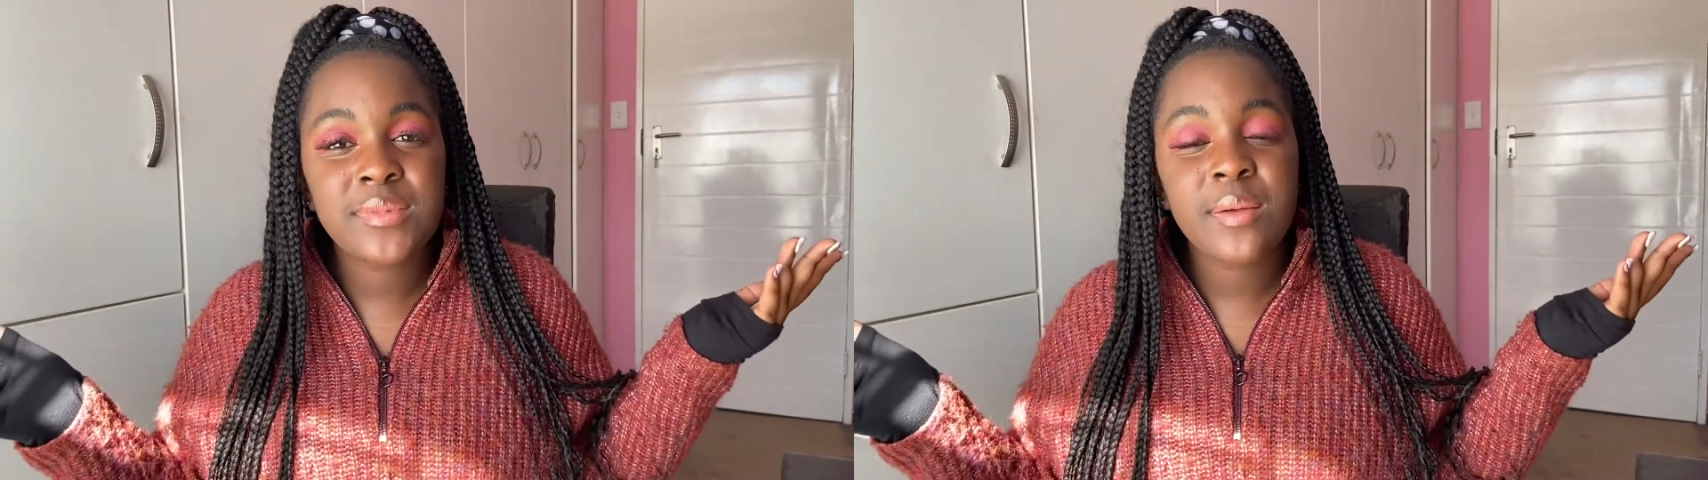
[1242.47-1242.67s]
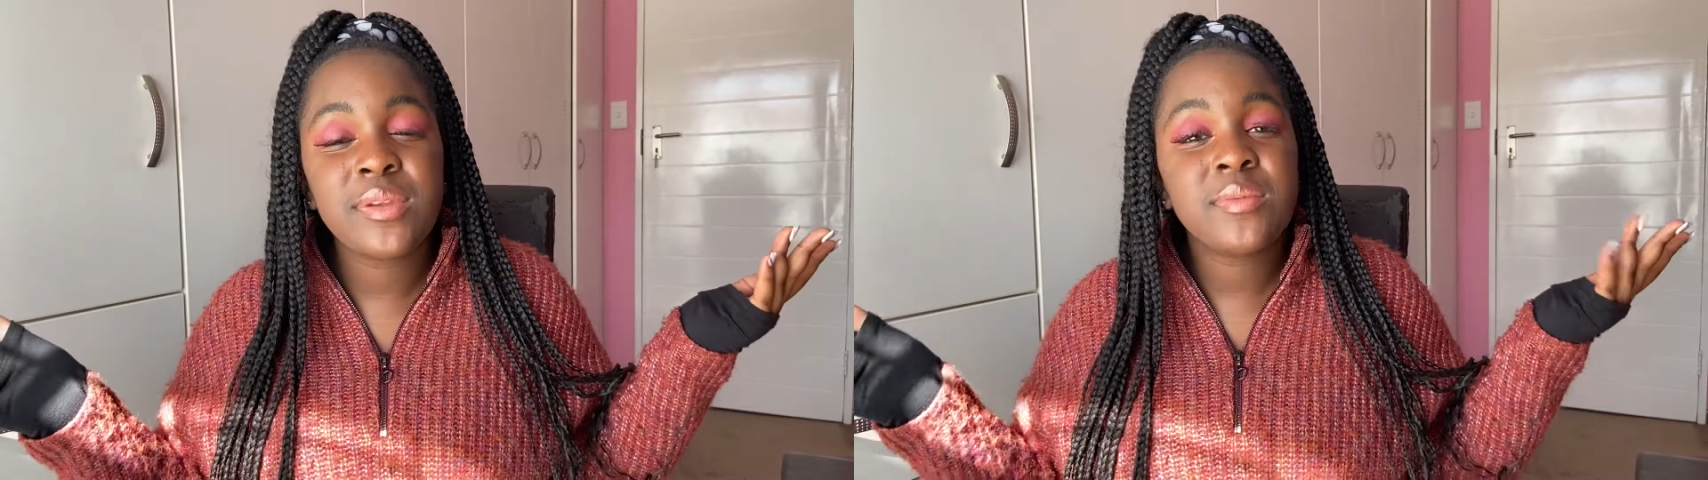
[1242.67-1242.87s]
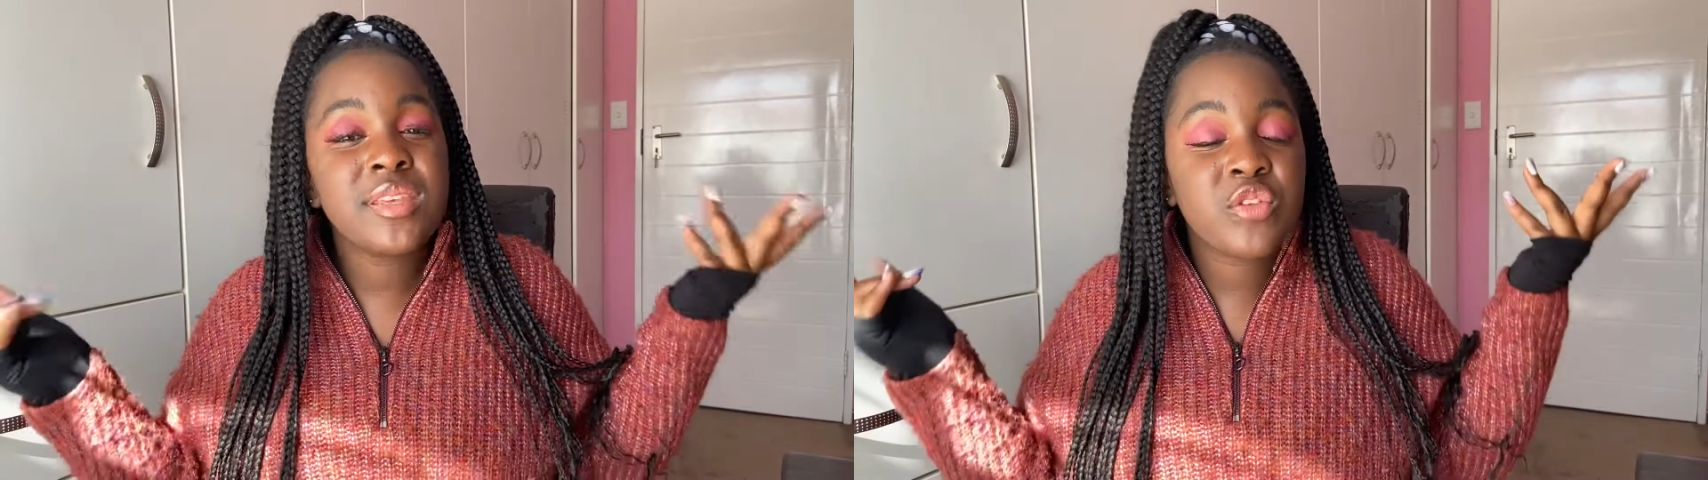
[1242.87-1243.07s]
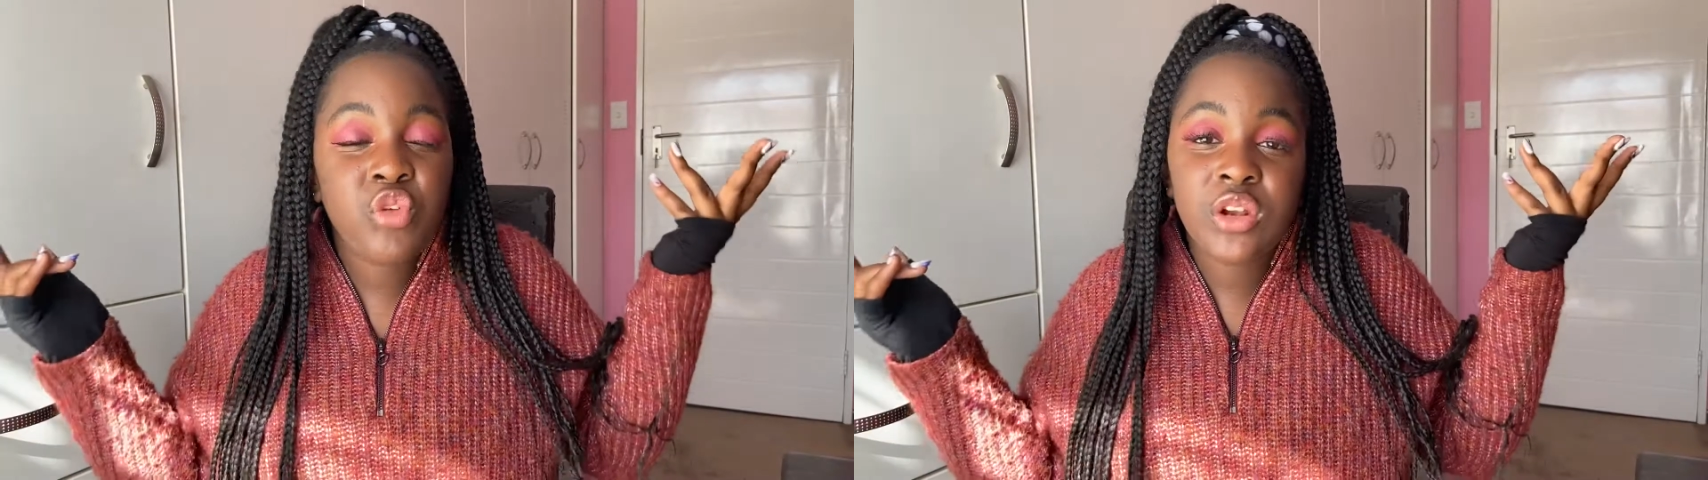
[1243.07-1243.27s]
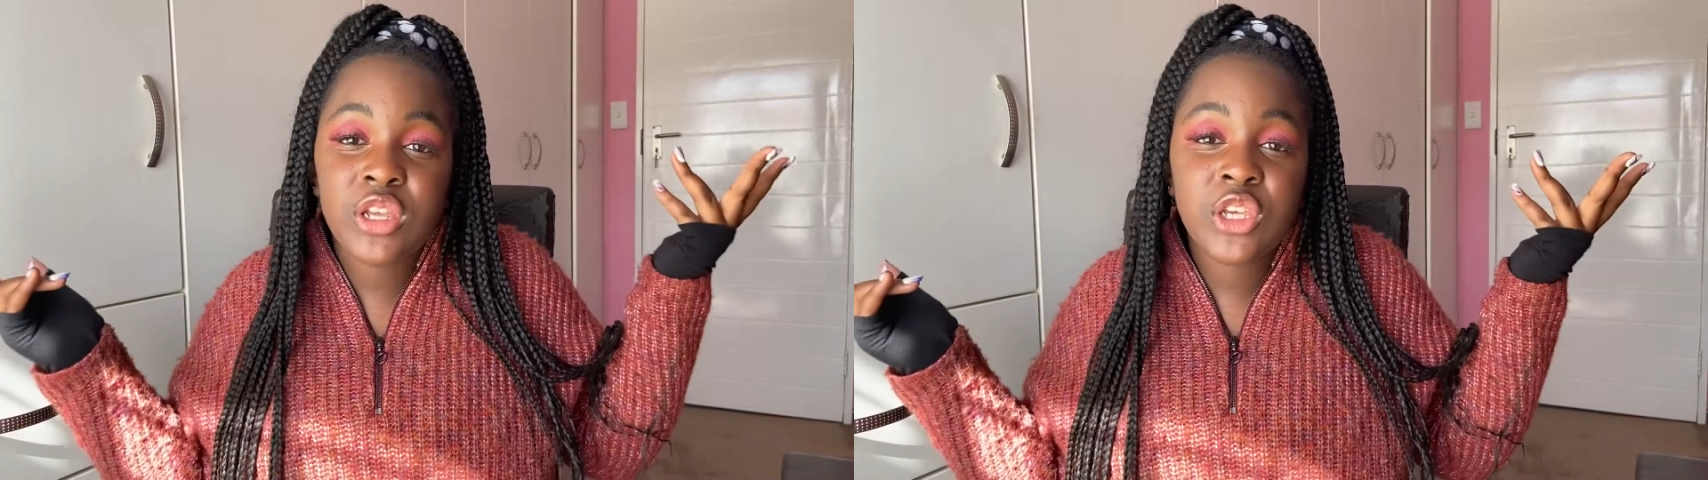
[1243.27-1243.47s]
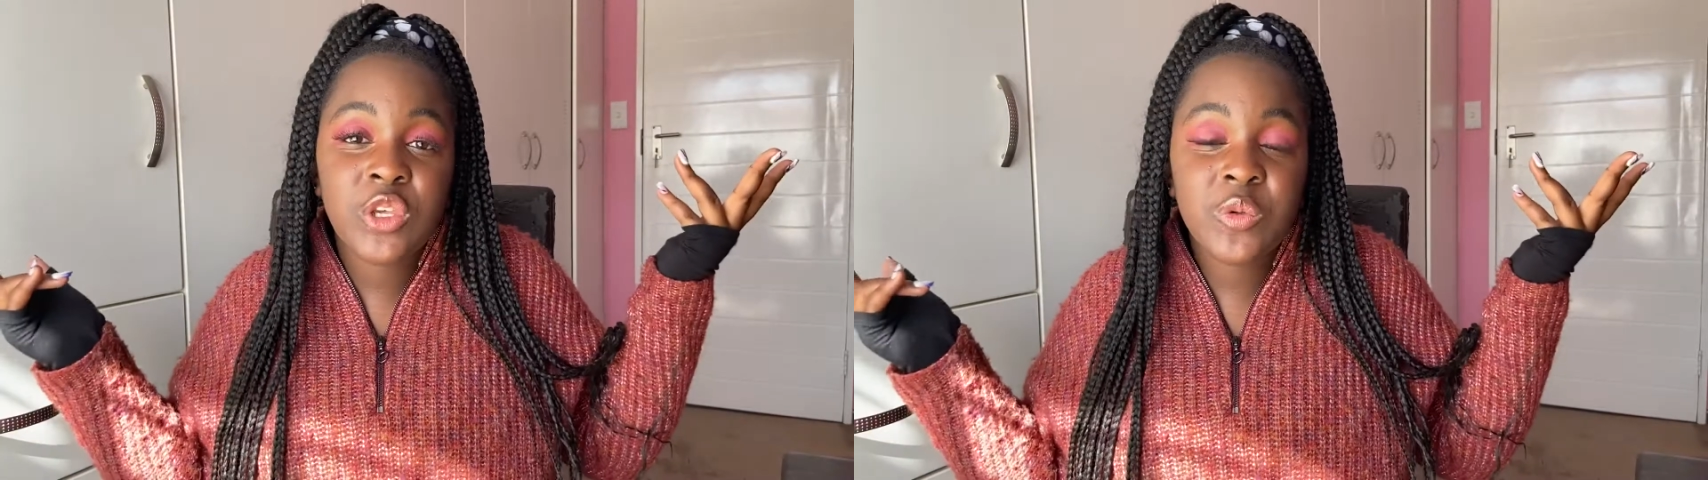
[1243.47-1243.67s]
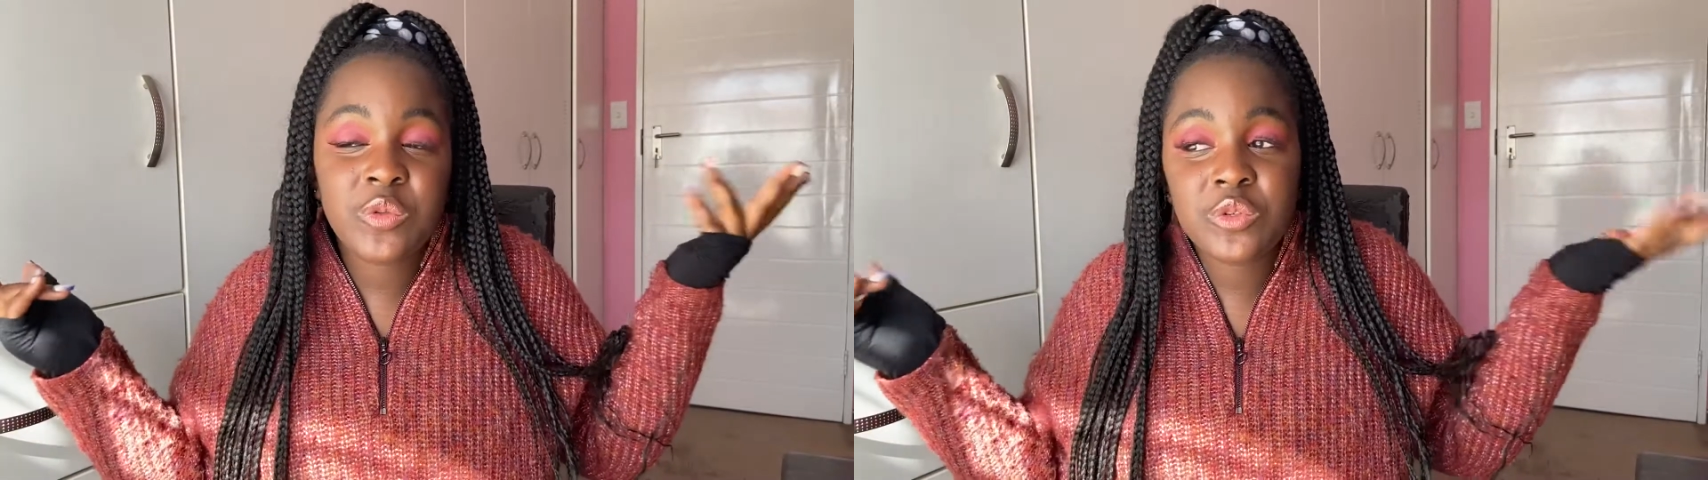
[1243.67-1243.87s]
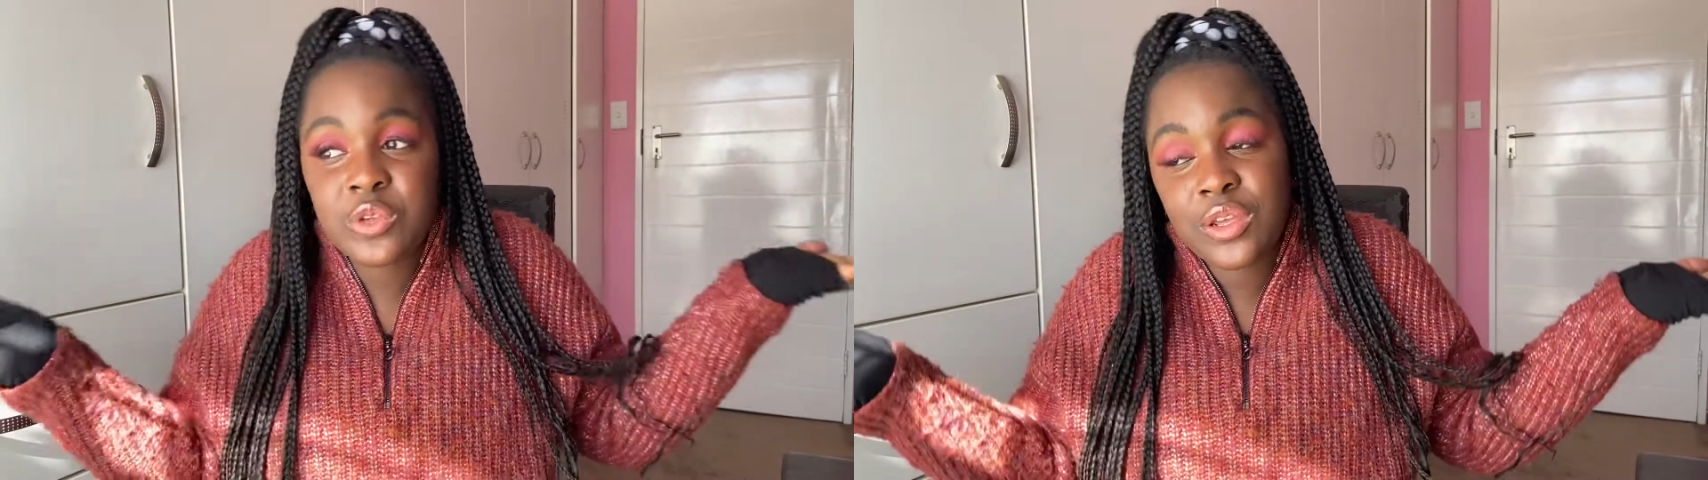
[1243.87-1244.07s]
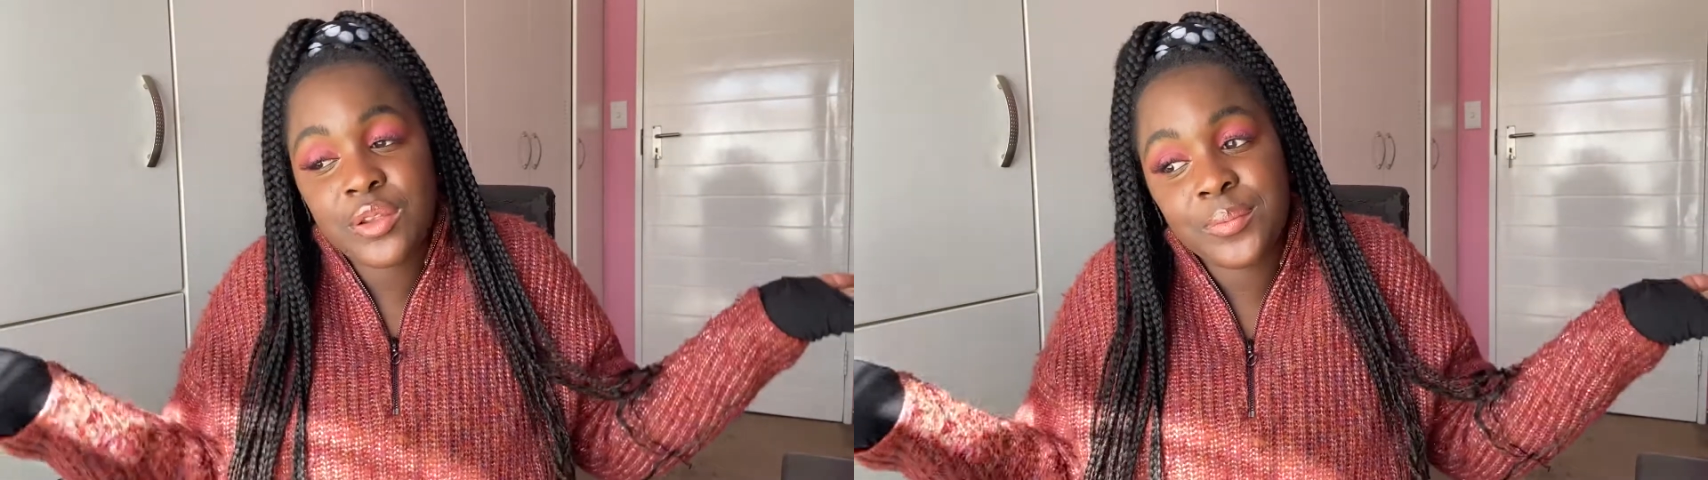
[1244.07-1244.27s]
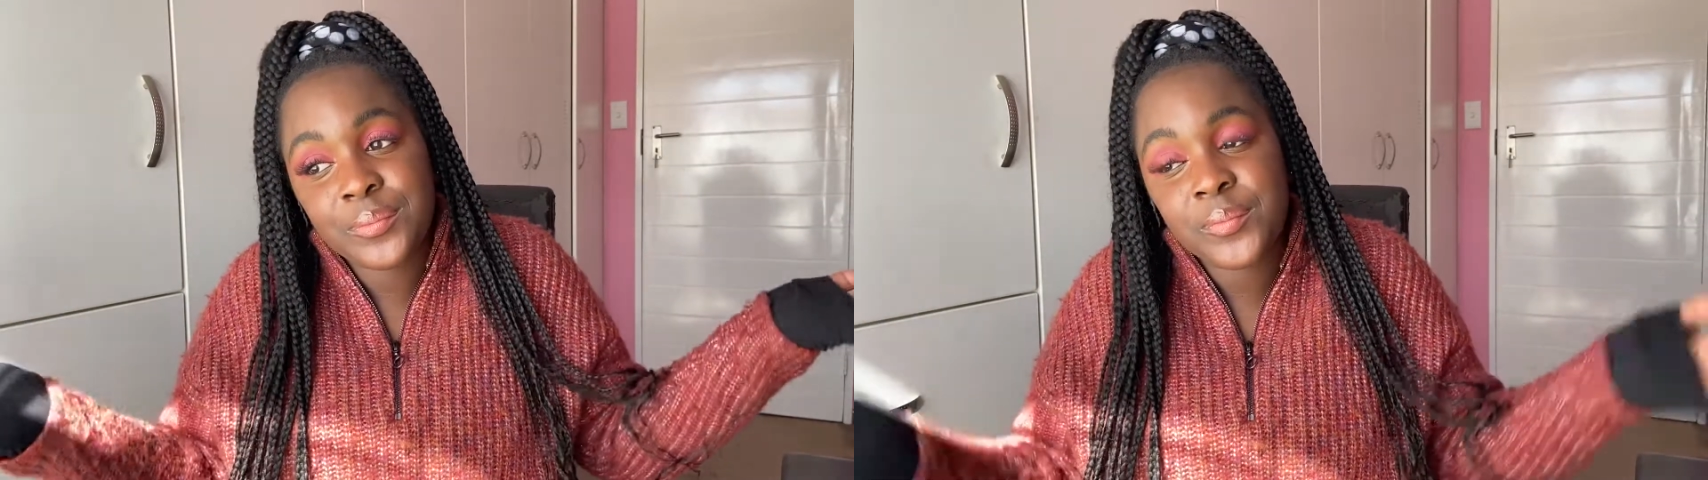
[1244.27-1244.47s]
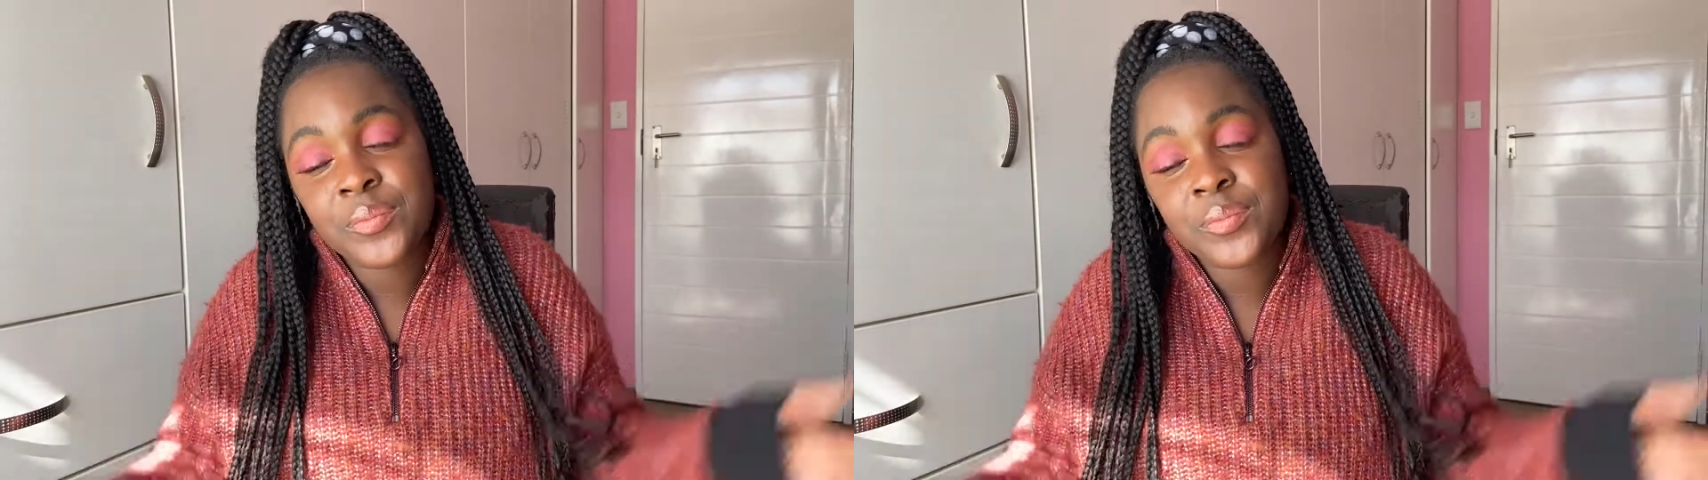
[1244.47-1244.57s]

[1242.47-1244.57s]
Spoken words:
Sometimes you get wrongly accused and